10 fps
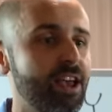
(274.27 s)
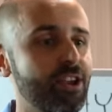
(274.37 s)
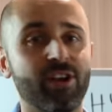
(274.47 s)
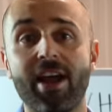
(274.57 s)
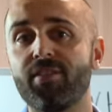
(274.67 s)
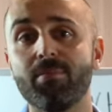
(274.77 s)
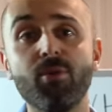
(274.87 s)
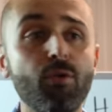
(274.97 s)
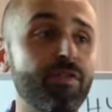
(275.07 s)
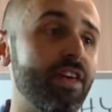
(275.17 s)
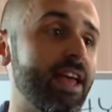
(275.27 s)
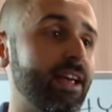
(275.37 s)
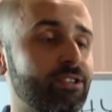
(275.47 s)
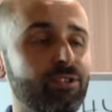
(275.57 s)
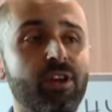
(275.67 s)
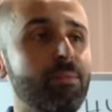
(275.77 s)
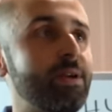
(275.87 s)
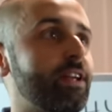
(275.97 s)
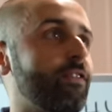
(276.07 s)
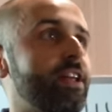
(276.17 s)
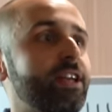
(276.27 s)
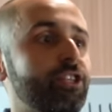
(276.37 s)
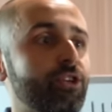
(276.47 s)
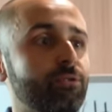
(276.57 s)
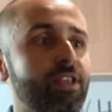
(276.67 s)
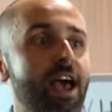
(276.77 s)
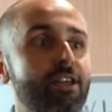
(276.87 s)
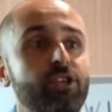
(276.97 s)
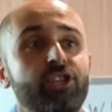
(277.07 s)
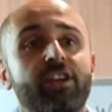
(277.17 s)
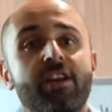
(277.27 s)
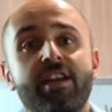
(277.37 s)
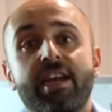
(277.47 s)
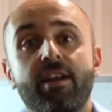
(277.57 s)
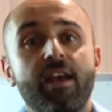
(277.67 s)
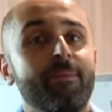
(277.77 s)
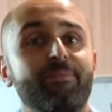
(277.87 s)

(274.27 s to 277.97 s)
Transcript: You're going to have to move things. There's going to be different issues that you're just going to need.